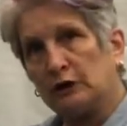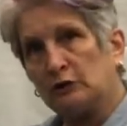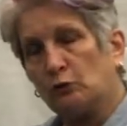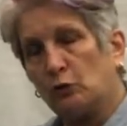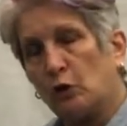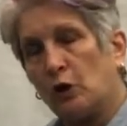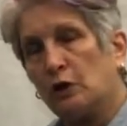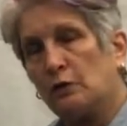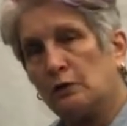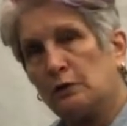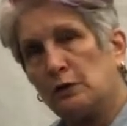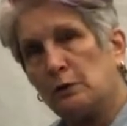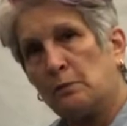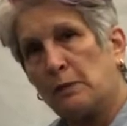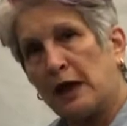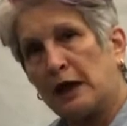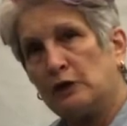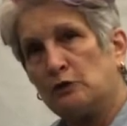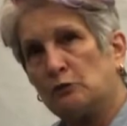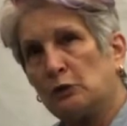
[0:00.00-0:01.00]
and what the
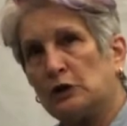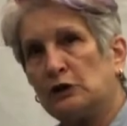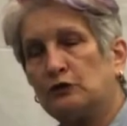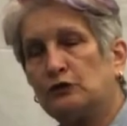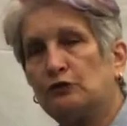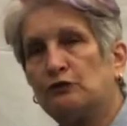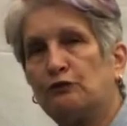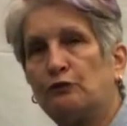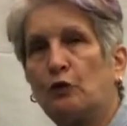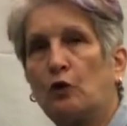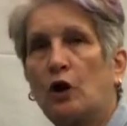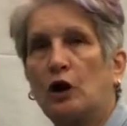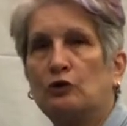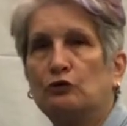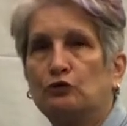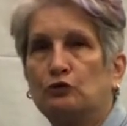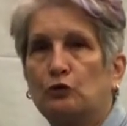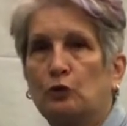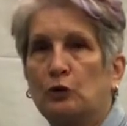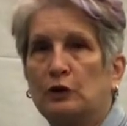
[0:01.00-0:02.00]
main reason for our
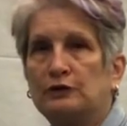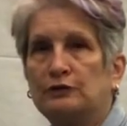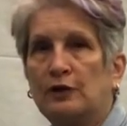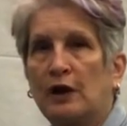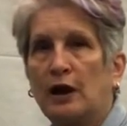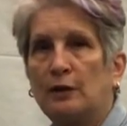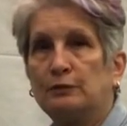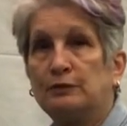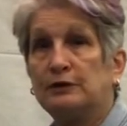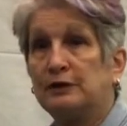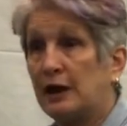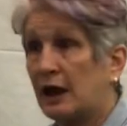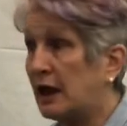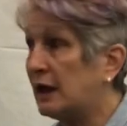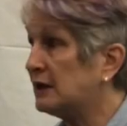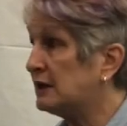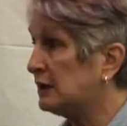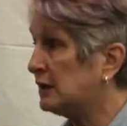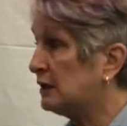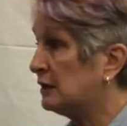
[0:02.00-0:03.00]
story time
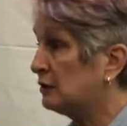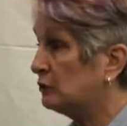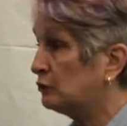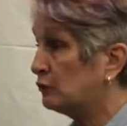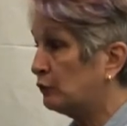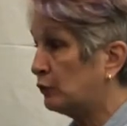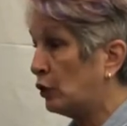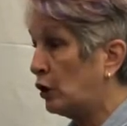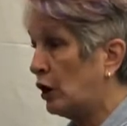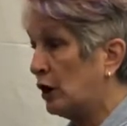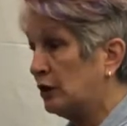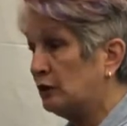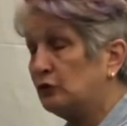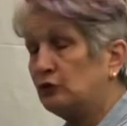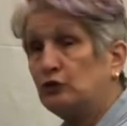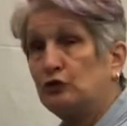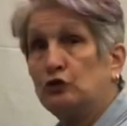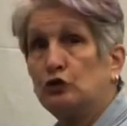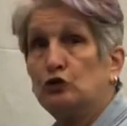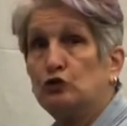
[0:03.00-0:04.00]
today is for
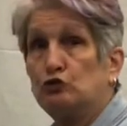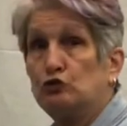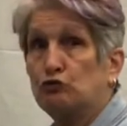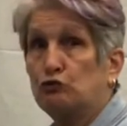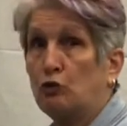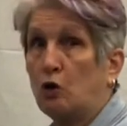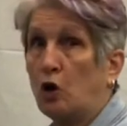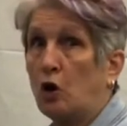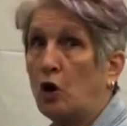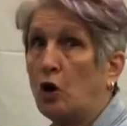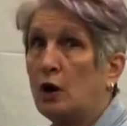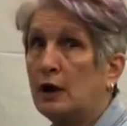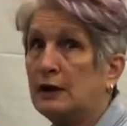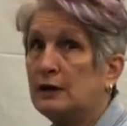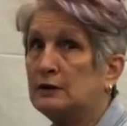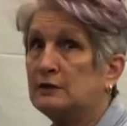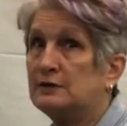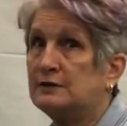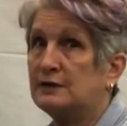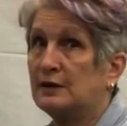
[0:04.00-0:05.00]
us to draw
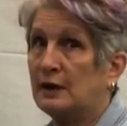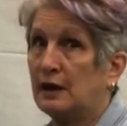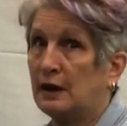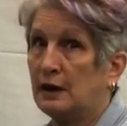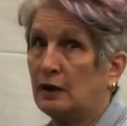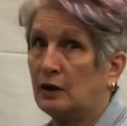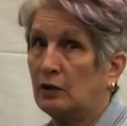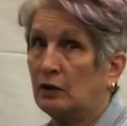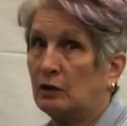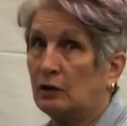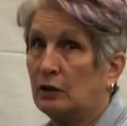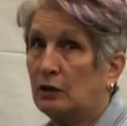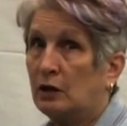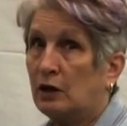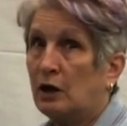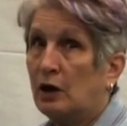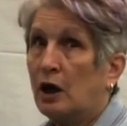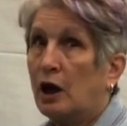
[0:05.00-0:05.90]
and tell